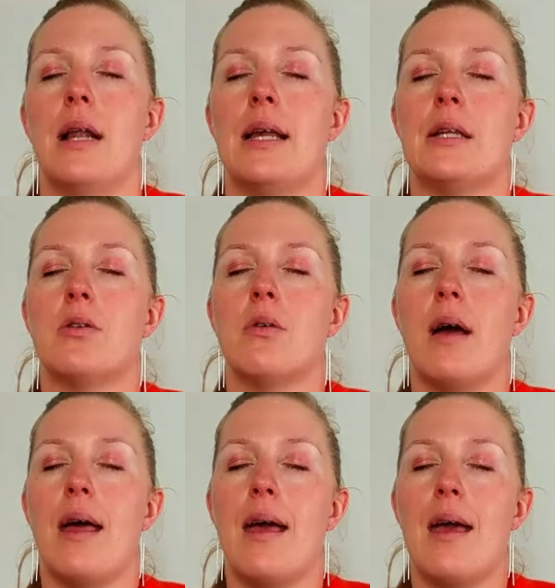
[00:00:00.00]
Let it
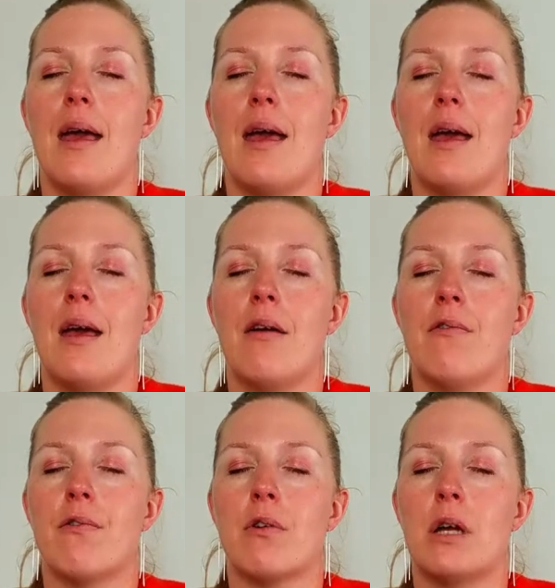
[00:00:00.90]
go
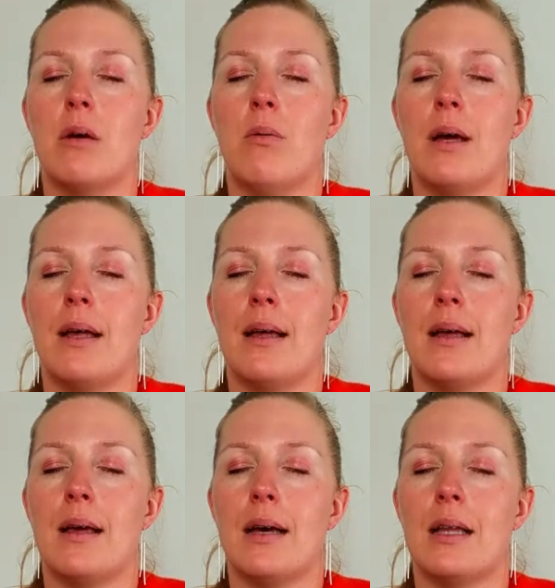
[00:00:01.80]
everywhere